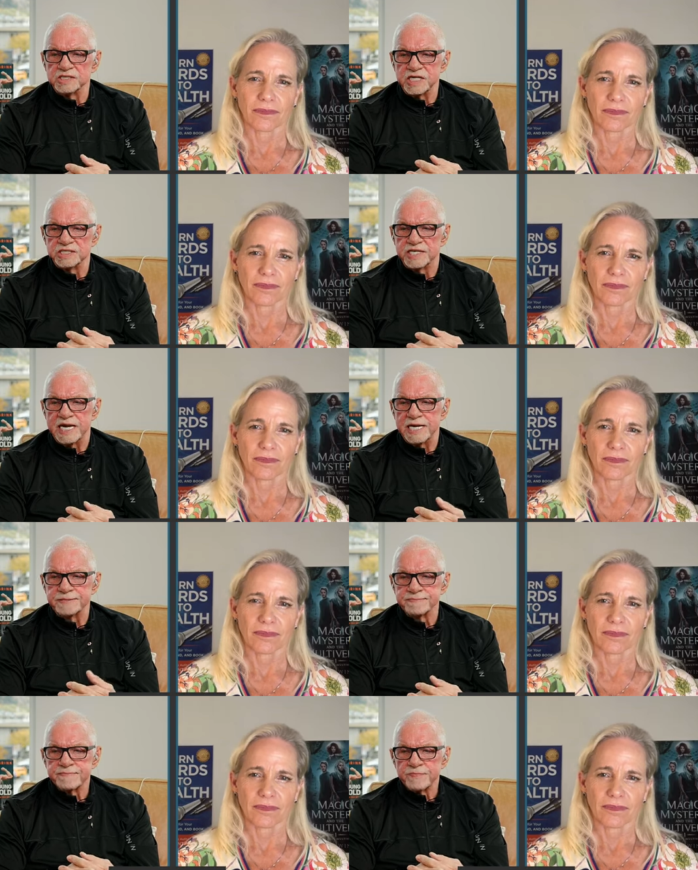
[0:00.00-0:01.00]
Speaker 1: is
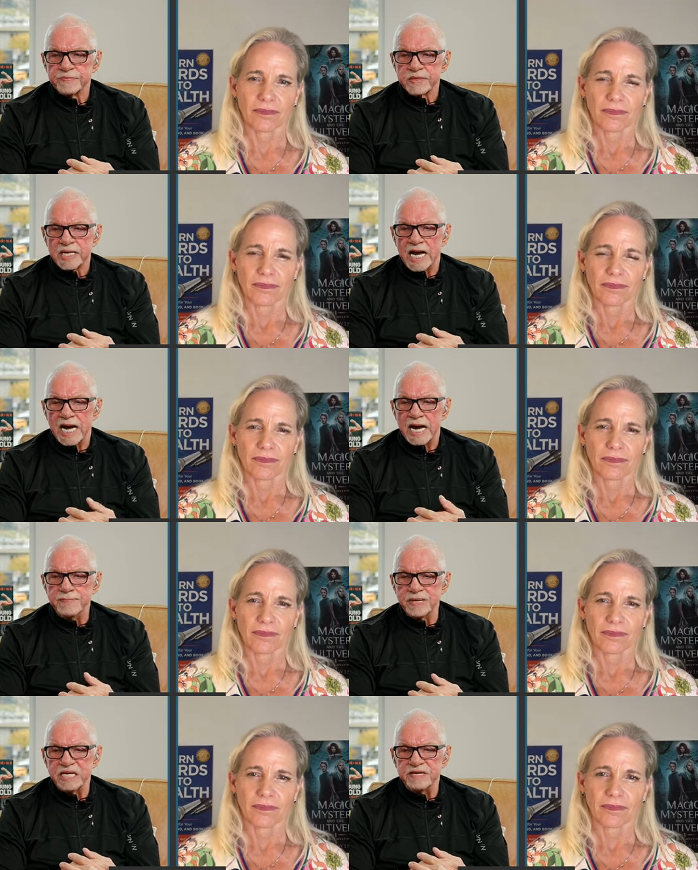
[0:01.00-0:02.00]
that I
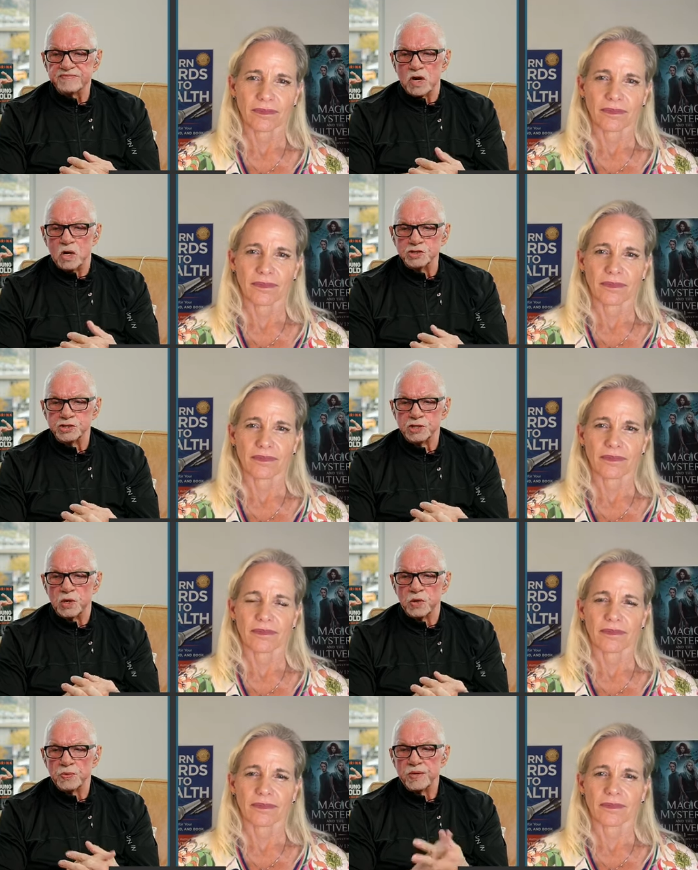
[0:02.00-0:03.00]
believe
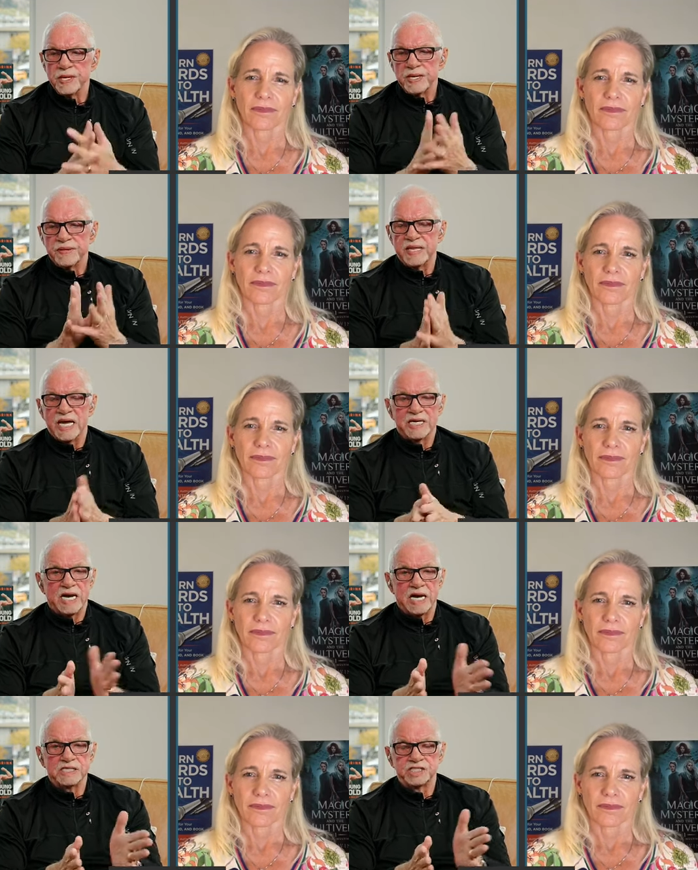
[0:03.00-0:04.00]
also that
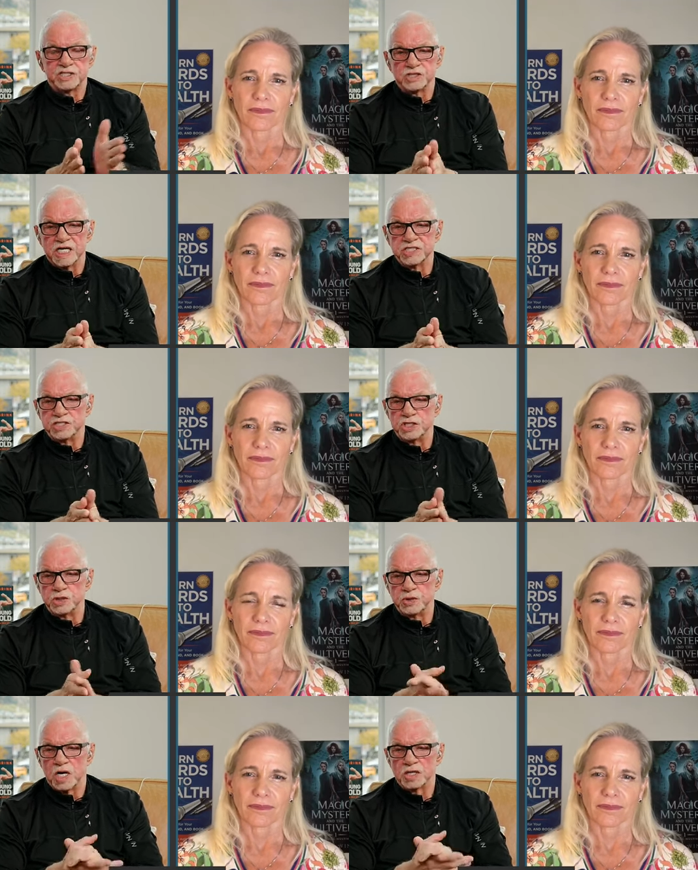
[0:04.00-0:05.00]
I suggested
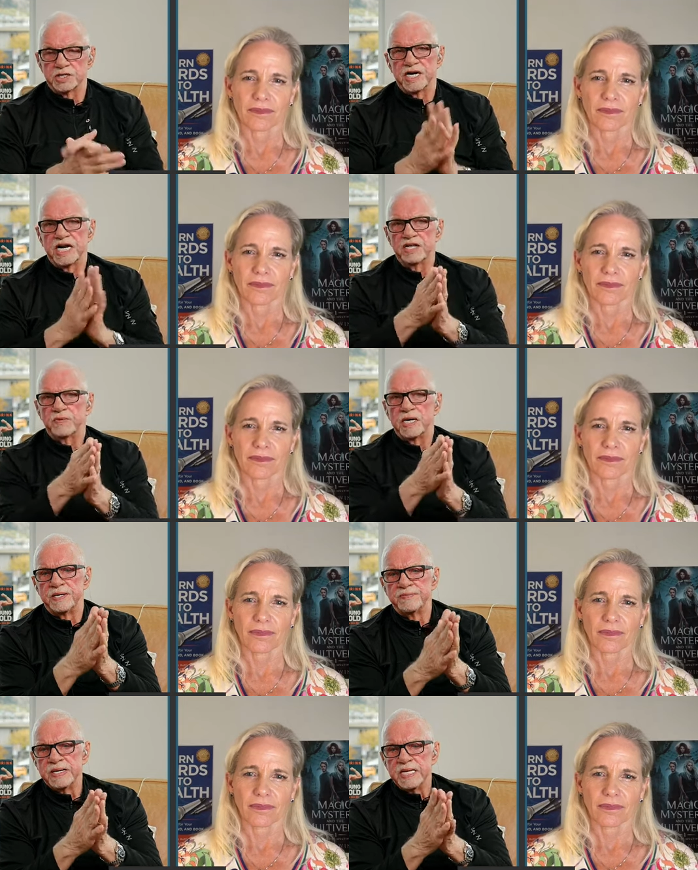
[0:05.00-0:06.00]
to Dr.
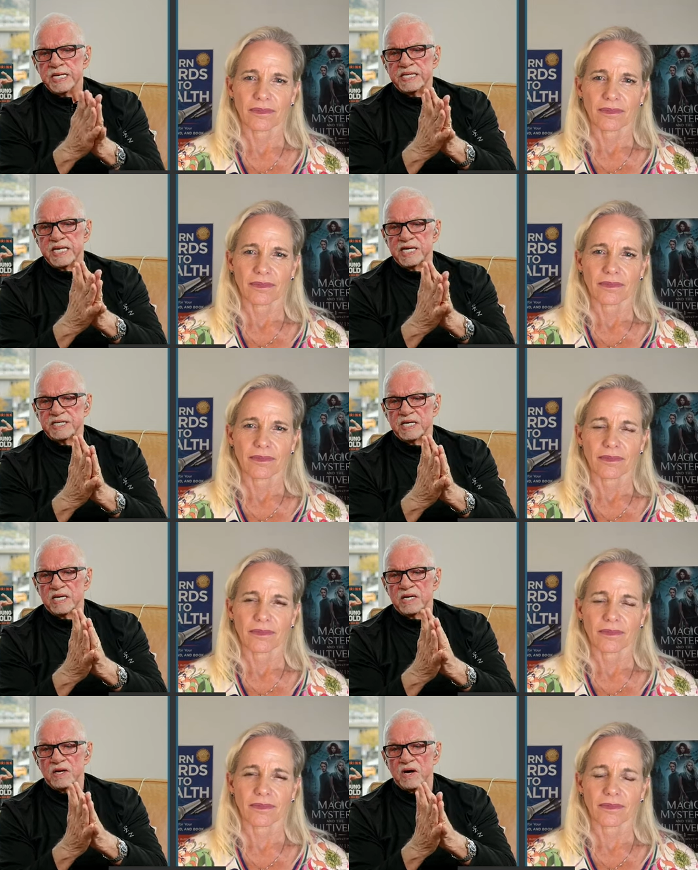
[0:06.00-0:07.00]
Hallowell that
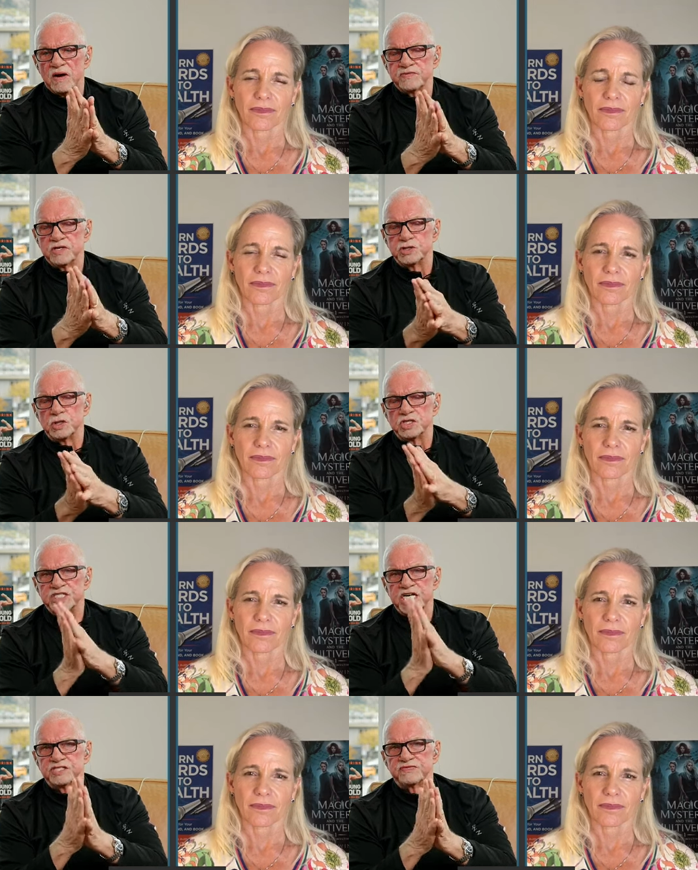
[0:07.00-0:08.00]
of the
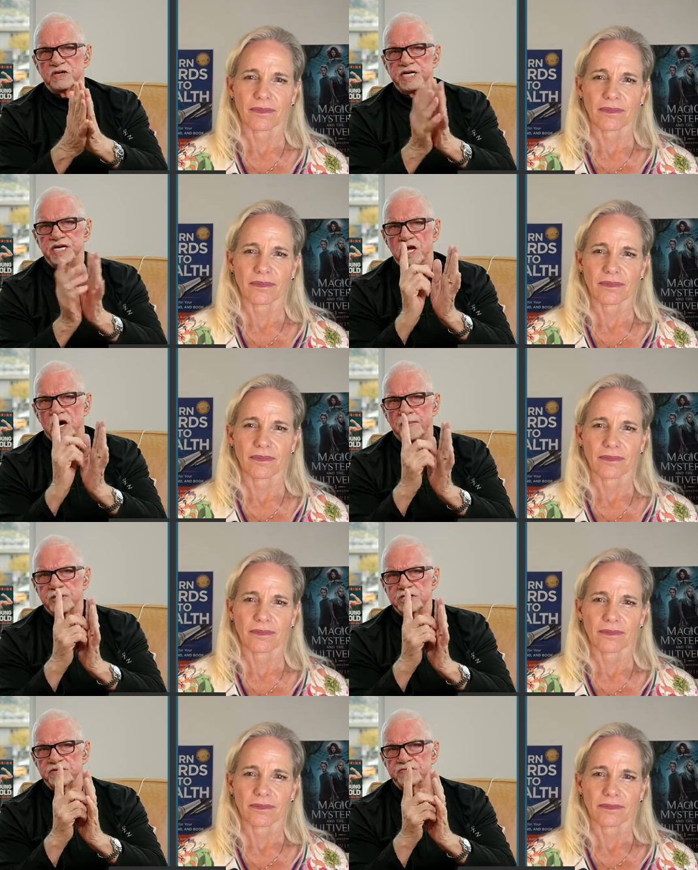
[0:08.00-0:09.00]
successful, and the
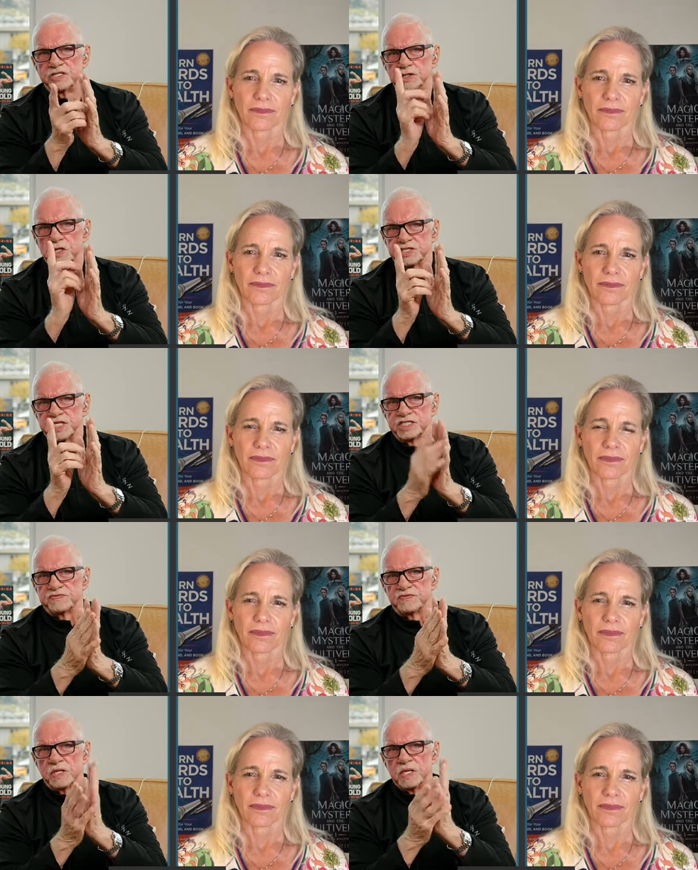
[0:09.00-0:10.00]
operative is
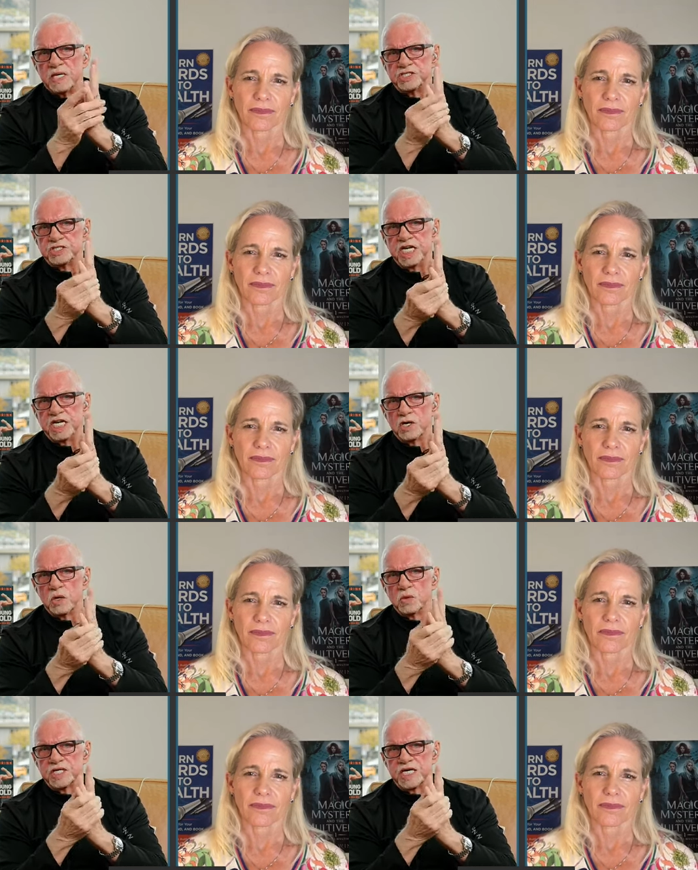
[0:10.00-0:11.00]
successful,
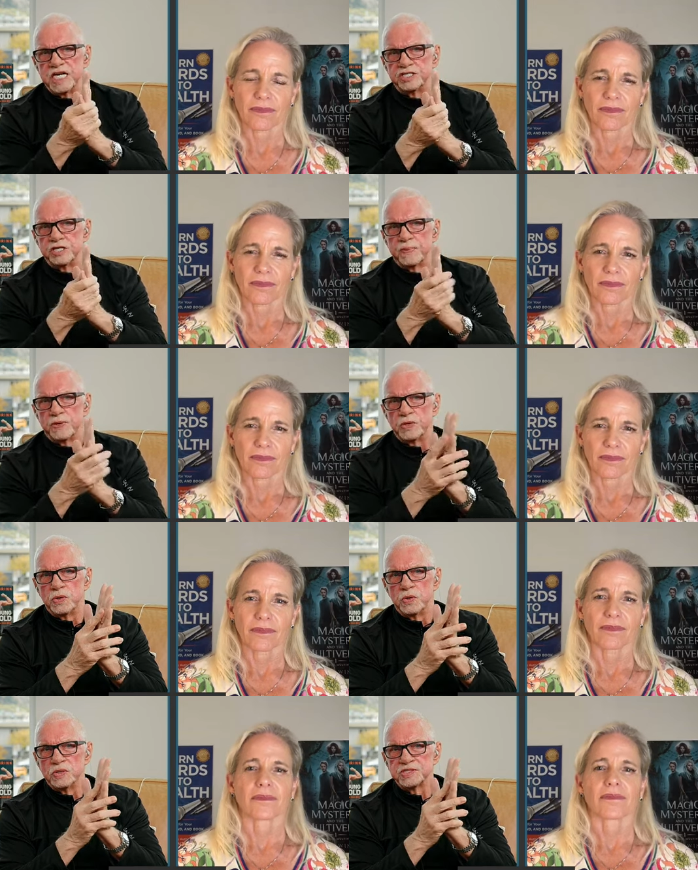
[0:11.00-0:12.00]
CEOs and
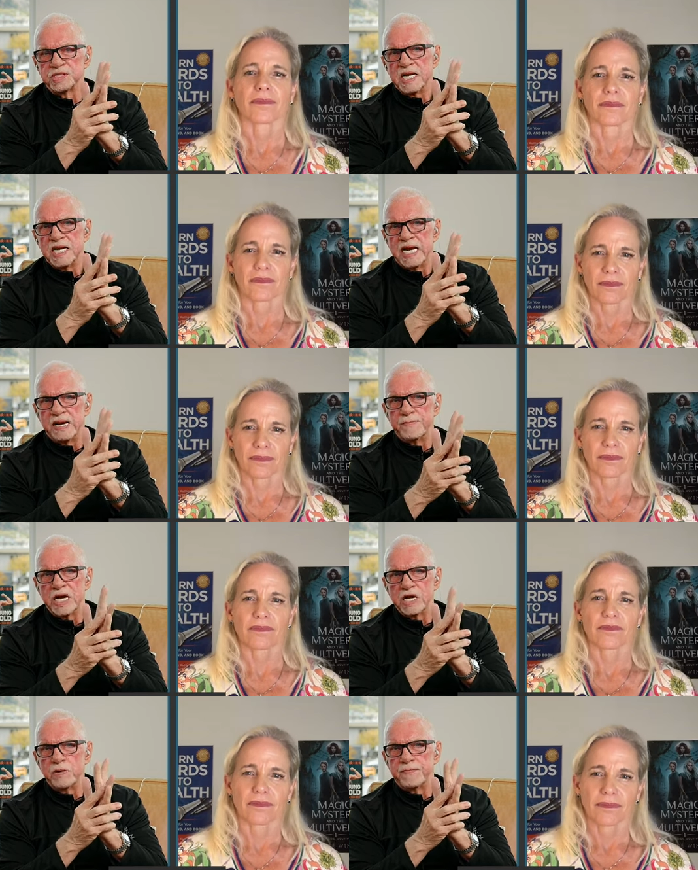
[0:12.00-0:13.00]
entrepreneurs, in
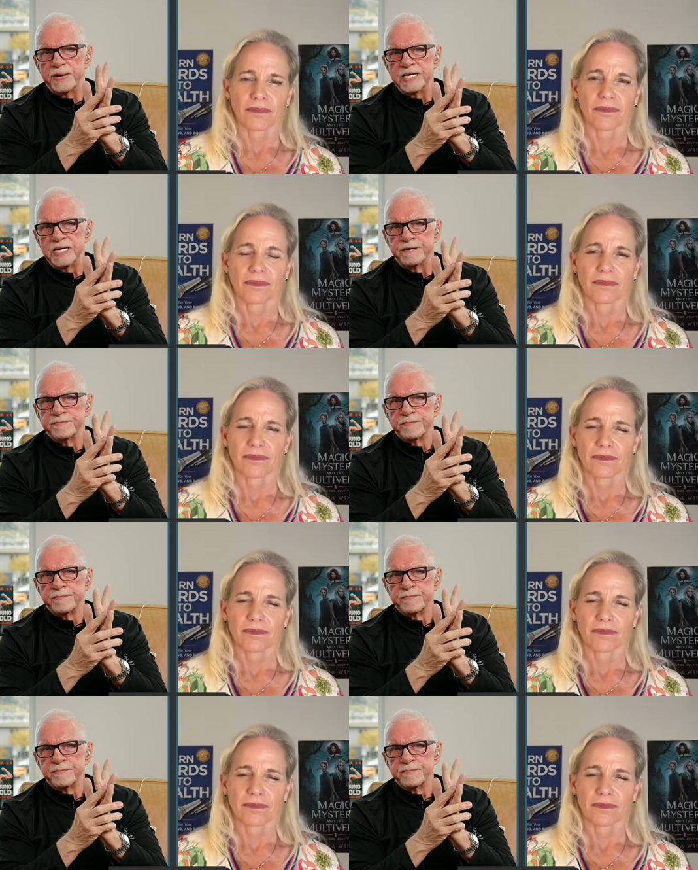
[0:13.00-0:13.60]
my opinion,